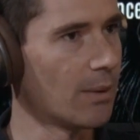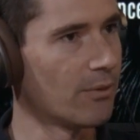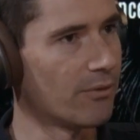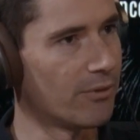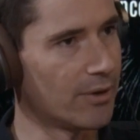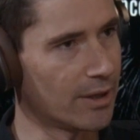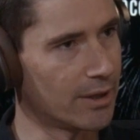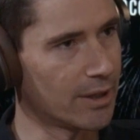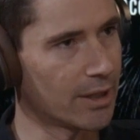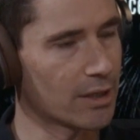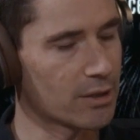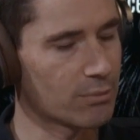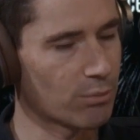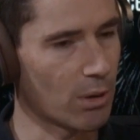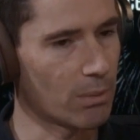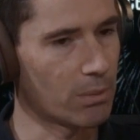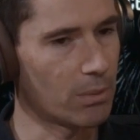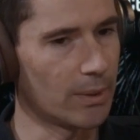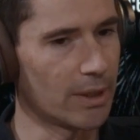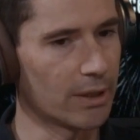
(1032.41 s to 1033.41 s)
If anything, it's
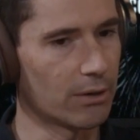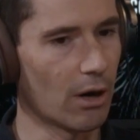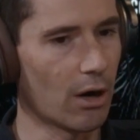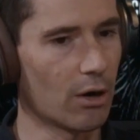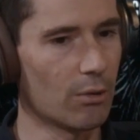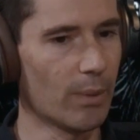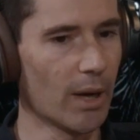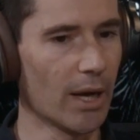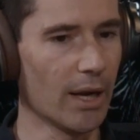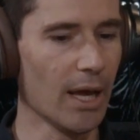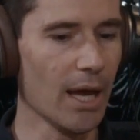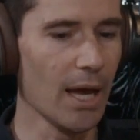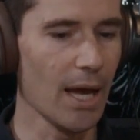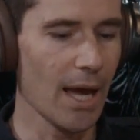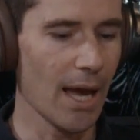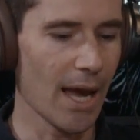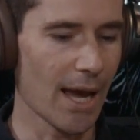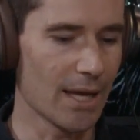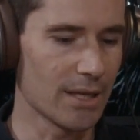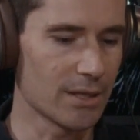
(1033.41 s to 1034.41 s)
probably grown. But
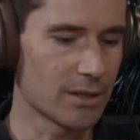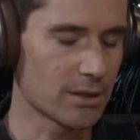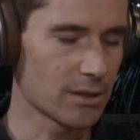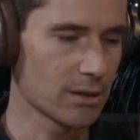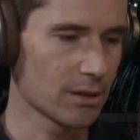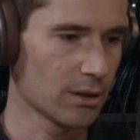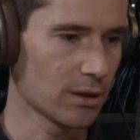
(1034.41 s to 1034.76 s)
as